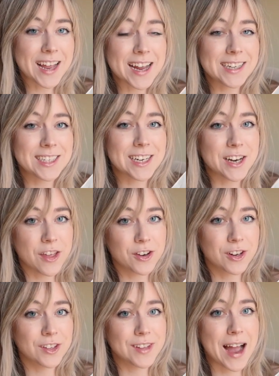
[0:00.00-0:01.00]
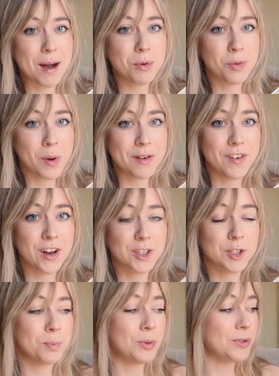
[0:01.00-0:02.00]
Day did another collab with White
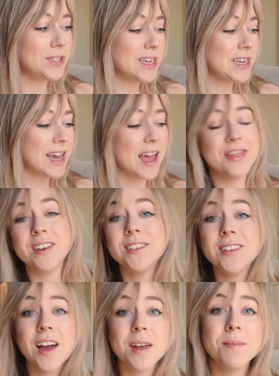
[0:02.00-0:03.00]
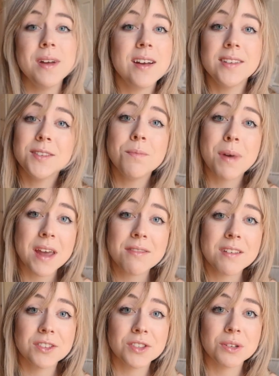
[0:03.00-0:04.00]
Fox Boutique, and this time it's a
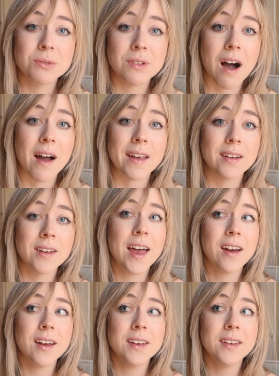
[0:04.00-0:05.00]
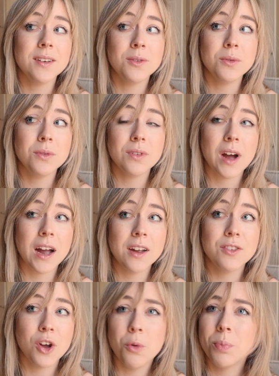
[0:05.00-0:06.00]
bathing suit line, and I
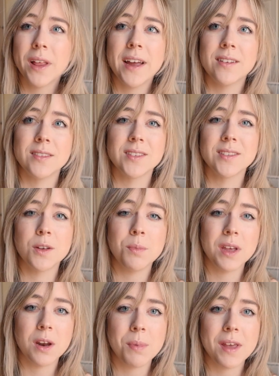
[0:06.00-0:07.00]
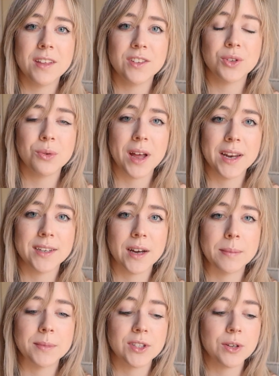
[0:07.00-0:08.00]
have no plans to be in a bathing suit
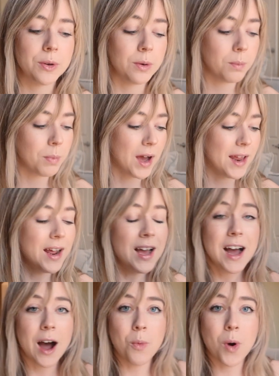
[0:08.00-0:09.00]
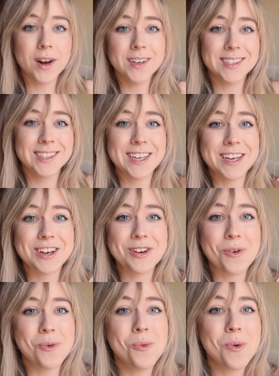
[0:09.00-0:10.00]
anytime soon, but I wanted to see
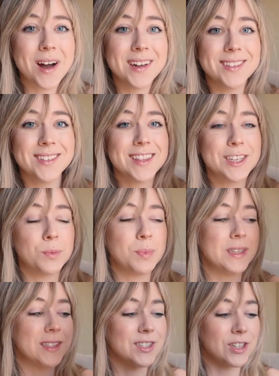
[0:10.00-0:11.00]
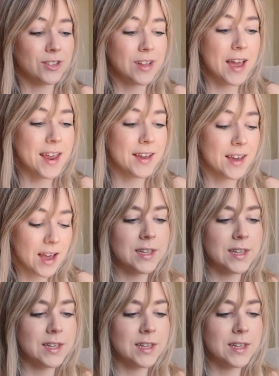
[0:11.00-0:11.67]
what these pieces are like.